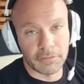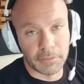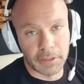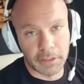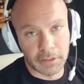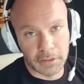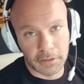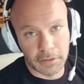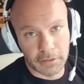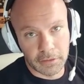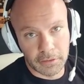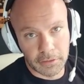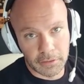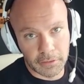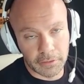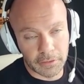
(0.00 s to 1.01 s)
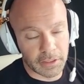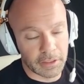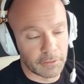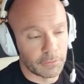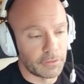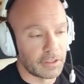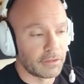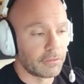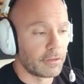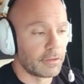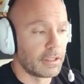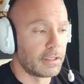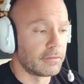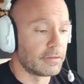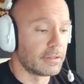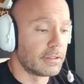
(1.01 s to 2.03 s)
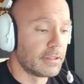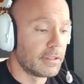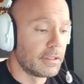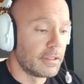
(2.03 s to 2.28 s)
I'm not gonna do that. It would take forever.